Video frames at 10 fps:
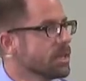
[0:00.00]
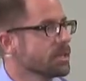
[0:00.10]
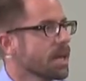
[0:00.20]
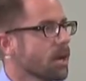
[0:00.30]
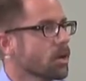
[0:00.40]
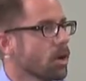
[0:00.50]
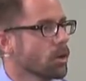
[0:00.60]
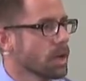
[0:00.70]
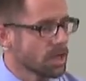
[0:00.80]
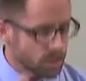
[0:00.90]
the entire
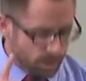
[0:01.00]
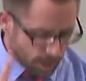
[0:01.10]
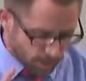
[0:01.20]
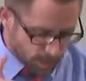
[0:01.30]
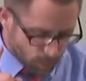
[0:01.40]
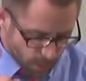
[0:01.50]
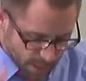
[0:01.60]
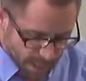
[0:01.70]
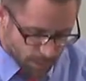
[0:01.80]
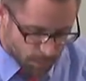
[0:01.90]
congregation, loves the
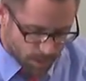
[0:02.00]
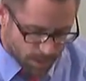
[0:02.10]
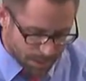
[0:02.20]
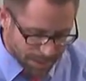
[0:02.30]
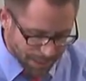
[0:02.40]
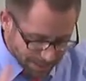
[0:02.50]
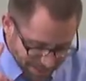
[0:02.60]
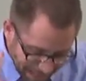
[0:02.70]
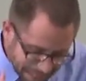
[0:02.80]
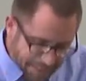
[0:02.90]
redeemed.
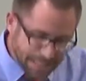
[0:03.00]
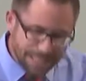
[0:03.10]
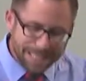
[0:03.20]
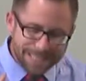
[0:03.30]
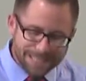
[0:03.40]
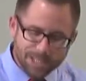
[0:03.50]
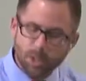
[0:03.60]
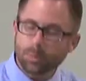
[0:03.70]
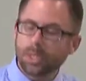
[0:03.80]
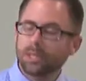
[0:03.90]
Secondly,
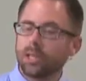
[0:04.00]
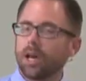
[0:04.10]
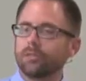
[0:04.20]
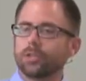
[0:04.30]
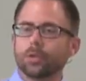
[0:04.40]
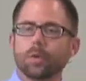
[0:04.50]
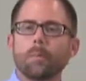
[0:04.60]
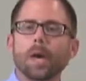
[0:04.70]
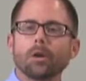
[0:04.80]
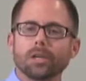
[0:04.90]
discipline loves the
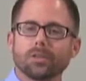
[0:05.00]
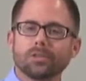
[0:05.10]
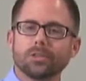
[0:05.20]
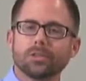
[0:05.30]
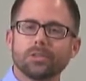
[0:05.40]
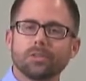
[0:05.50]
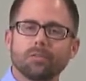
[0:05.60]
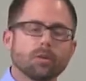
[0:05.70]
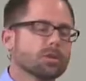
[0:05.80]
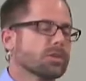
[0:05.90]
rebellious.
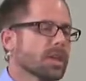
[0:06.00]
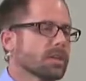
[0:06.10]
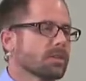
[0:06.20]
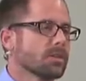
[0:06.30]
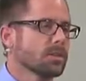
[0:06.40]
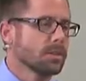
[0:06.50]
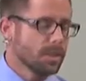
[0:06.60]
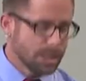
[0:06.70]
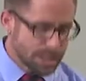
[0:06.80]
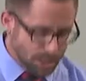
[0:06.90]
Verse 6.
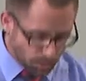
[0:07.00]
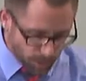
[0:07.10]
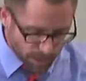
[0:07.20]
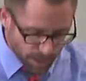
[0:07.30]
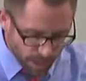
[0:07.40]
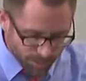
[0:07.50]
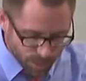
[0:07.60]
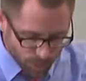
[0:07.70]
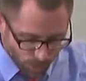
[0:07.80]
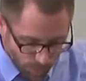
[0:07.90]
Discipline loves
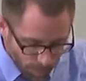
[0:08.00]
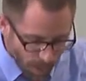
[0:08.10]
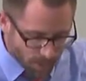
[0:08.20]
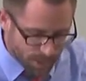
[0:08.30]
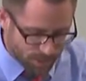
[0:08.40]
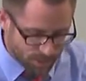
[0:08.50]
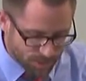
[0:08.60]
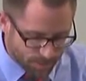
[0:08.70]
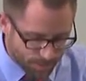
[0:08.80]
the rebellious.